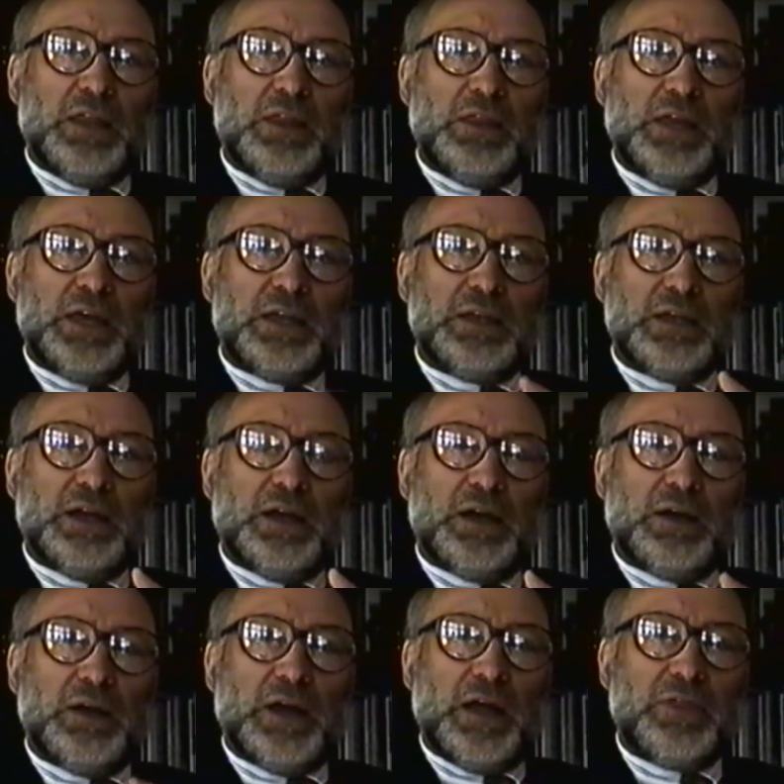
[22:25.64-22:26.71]
Then
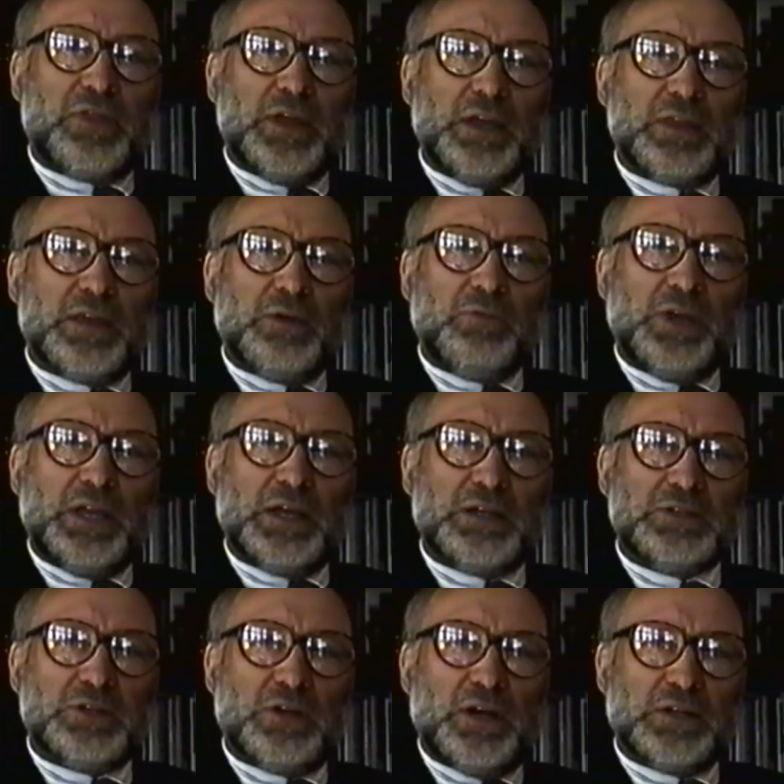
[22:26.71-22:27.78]
I think that we
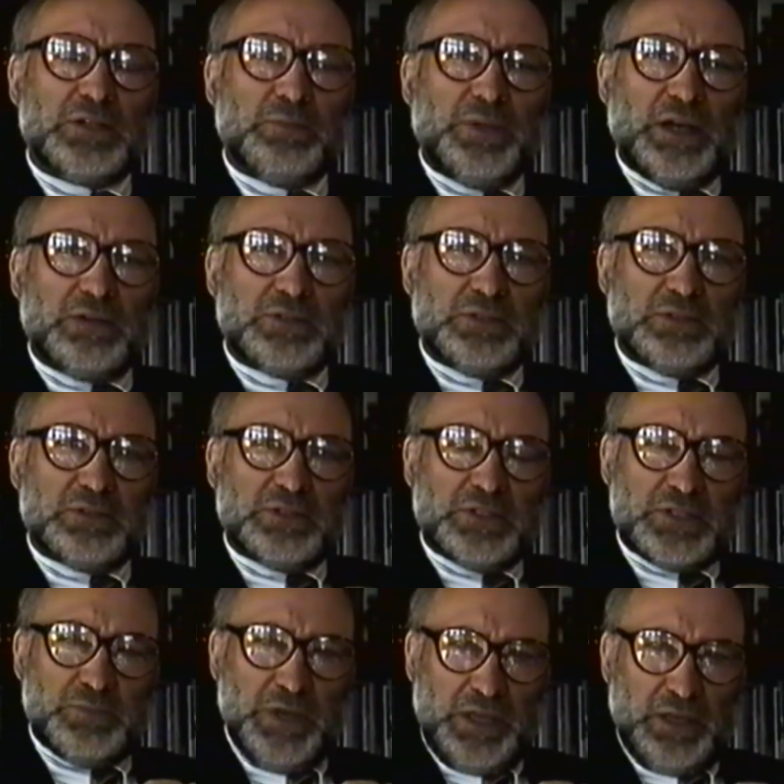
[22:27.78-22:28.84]
had talked about
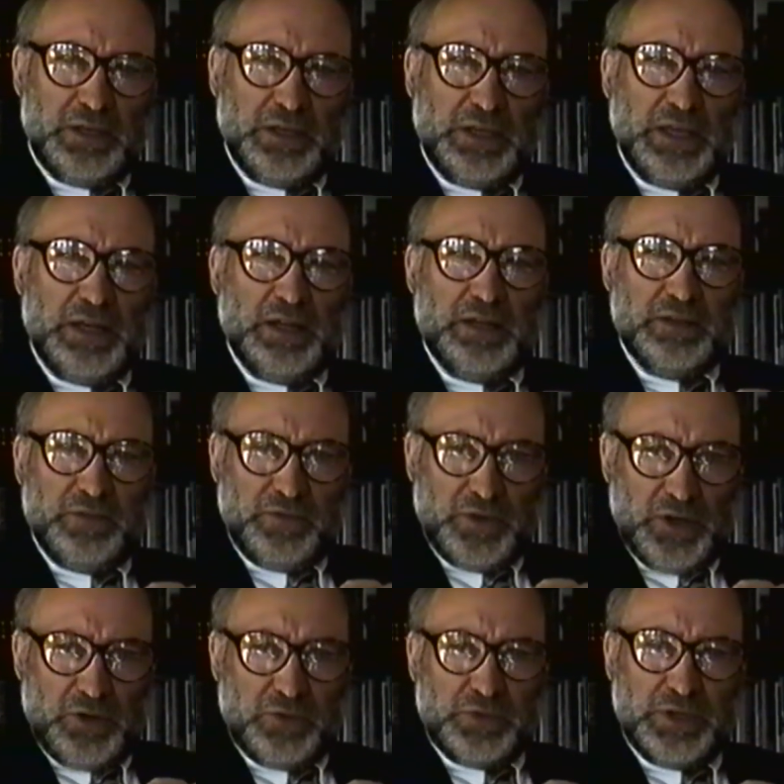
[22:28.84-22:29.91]
speaking again on the
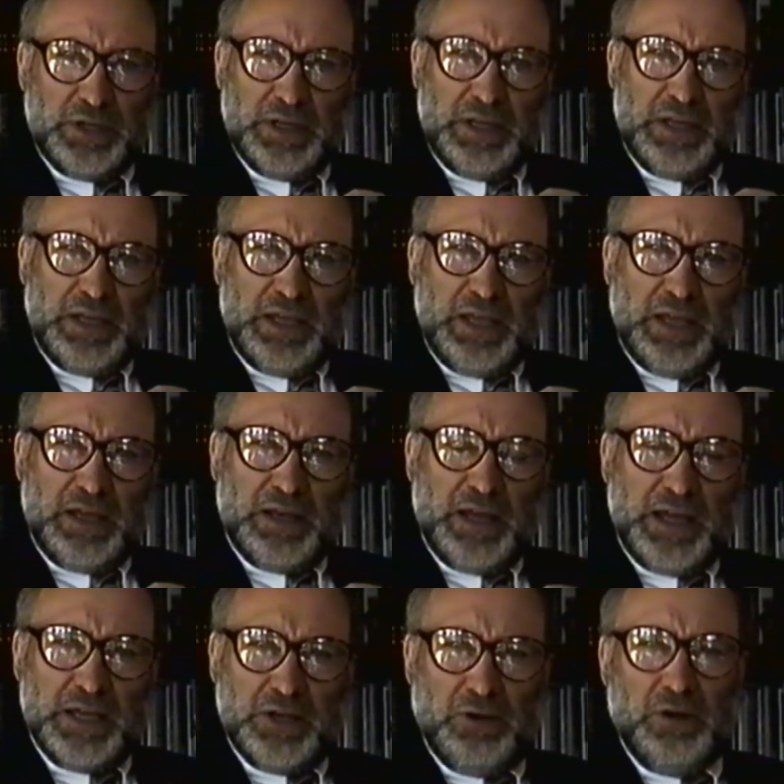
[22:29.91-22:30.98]
phone, and
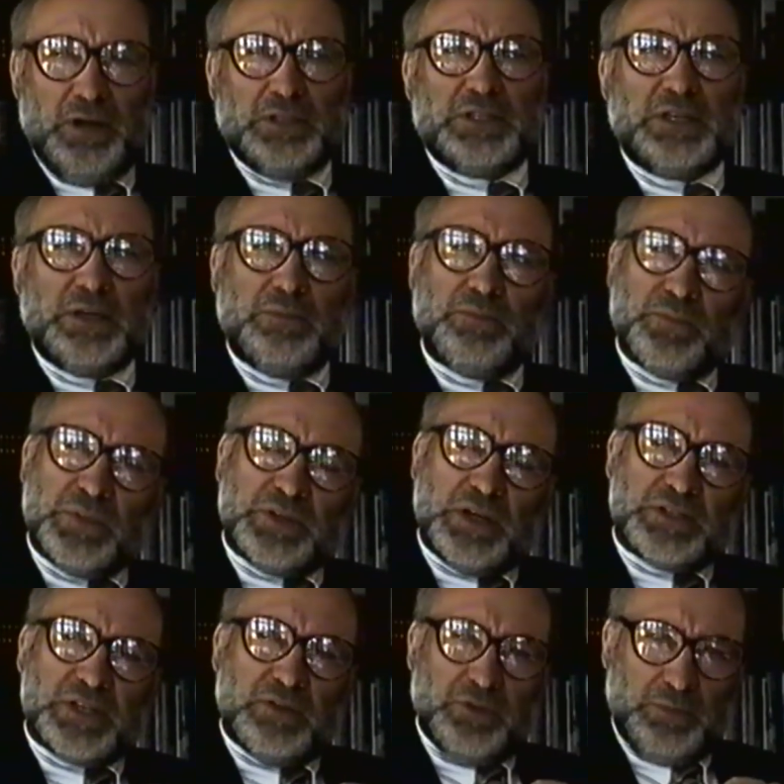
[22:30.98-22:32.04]
I called him
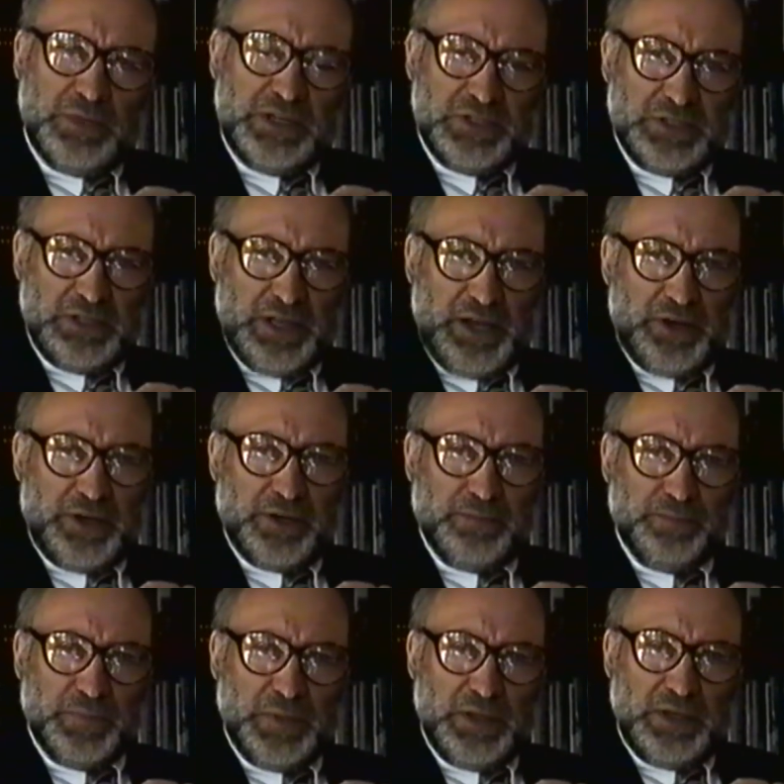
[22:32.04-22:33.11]
several months later,
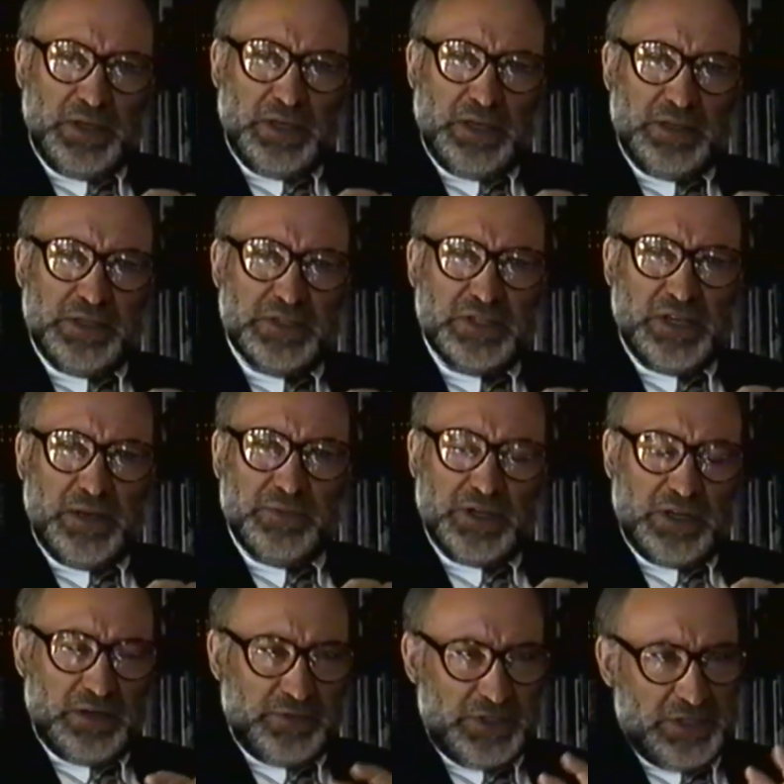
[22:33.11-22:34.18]
and this time the
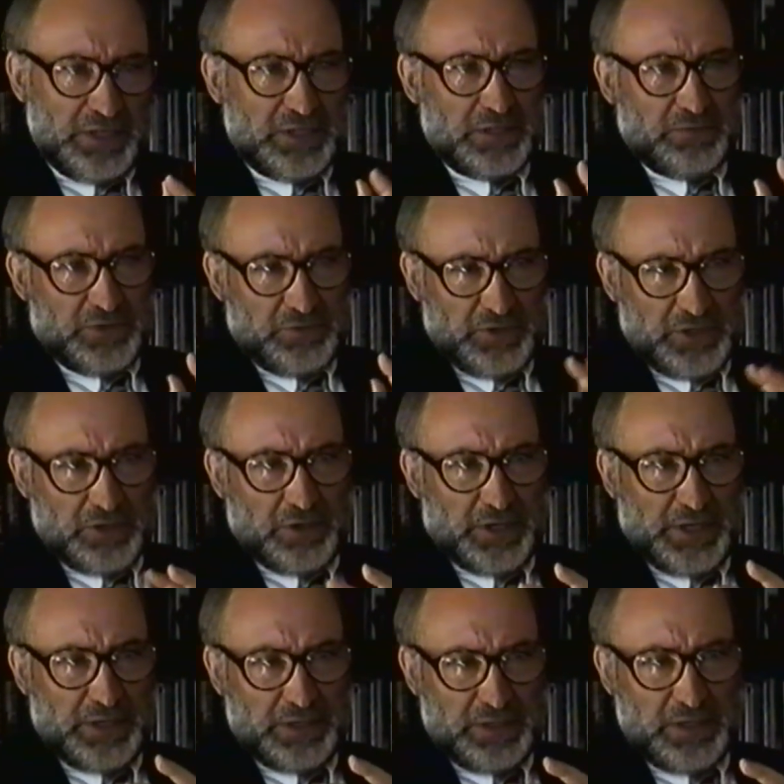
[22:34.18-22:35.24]
conversation was
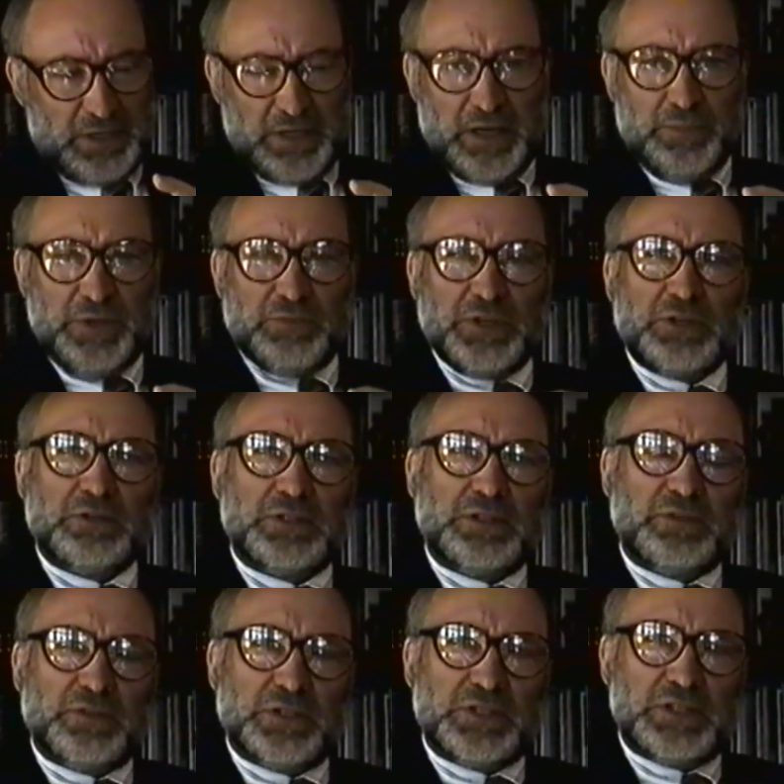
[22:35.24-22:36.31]
recorded. It had not been recorded
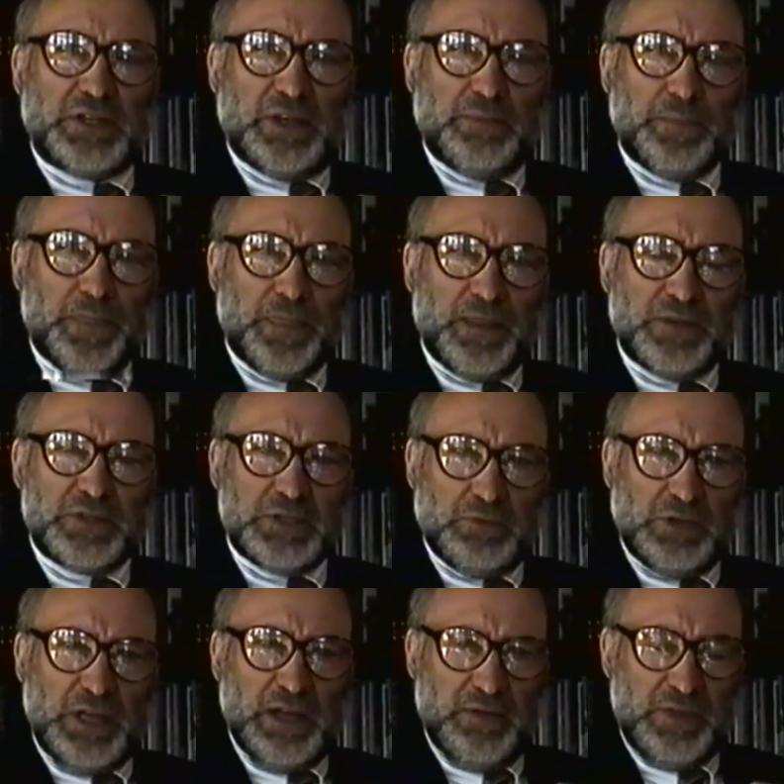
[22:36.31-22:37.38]
the first time, and so
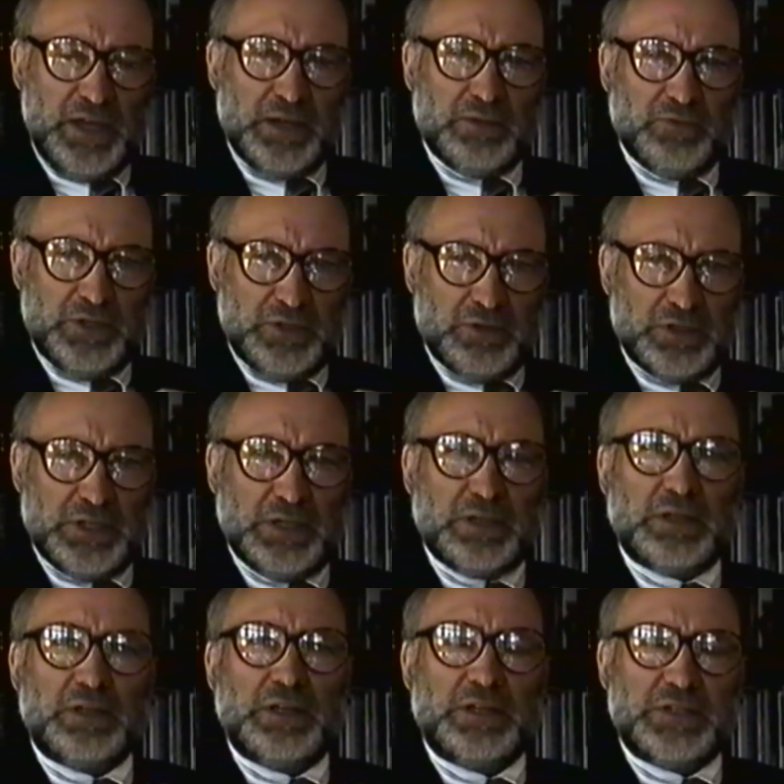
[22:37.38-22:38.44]
we have that recording
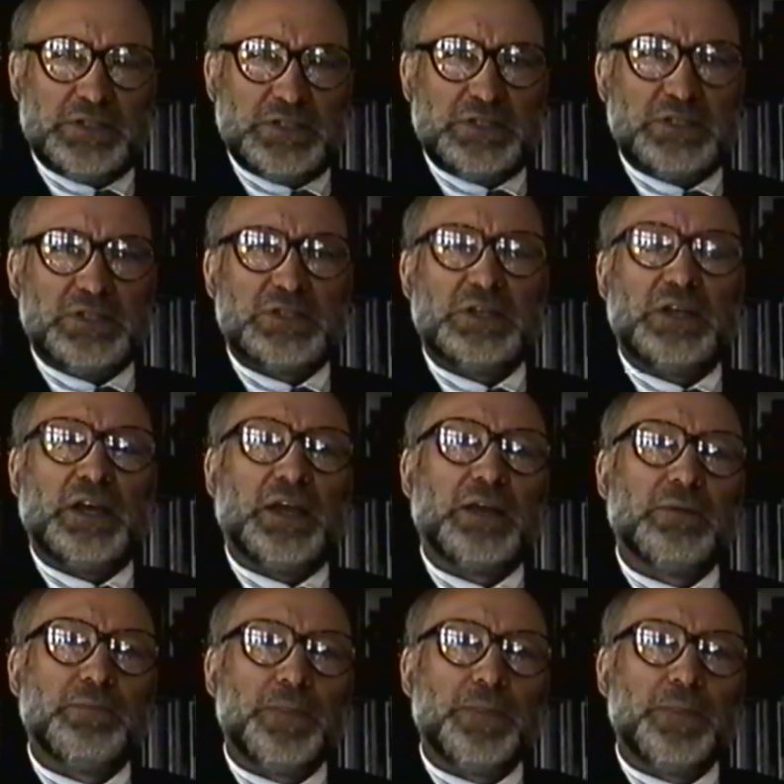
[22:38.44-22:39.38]
in existence today.